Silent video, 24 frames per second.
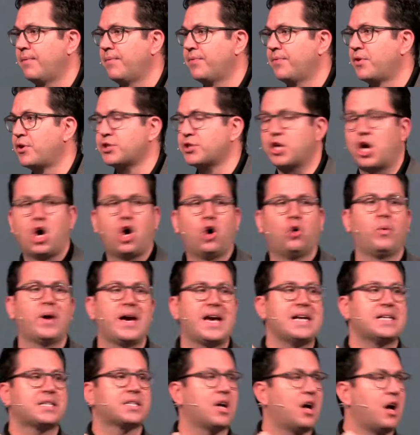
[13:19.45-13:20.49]
There's
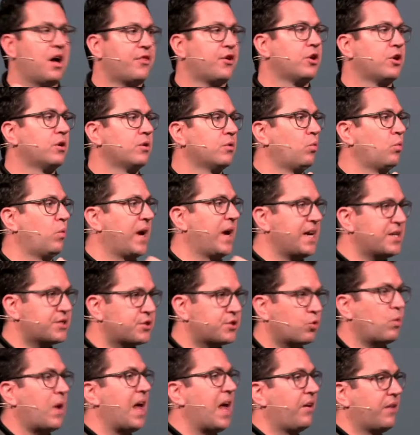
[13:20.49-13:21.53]
always other ways
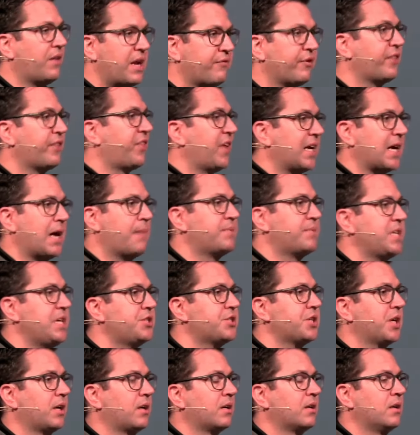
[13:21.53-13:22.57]
around everything I'm
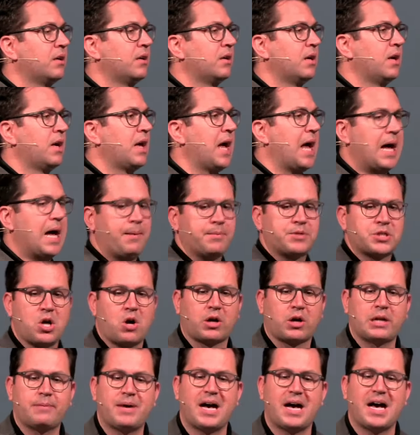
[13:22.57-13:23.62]
teaching. I'm
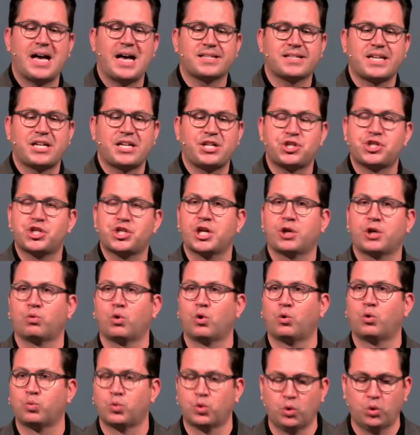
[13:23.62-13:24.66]
talking about as a
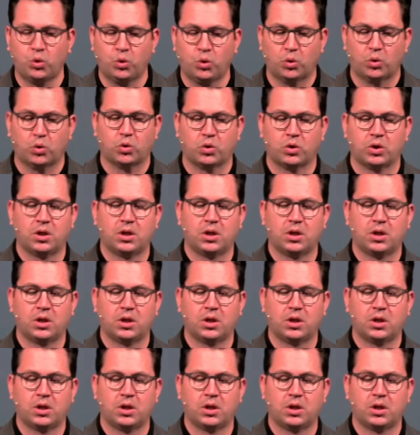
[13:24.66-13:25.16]
general rule.